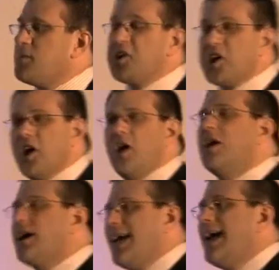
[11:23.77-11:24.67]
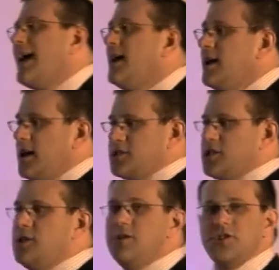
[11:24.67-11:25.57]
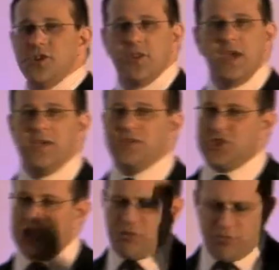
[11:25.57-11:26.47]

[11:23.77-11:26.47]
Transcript: You can't get a solution that is just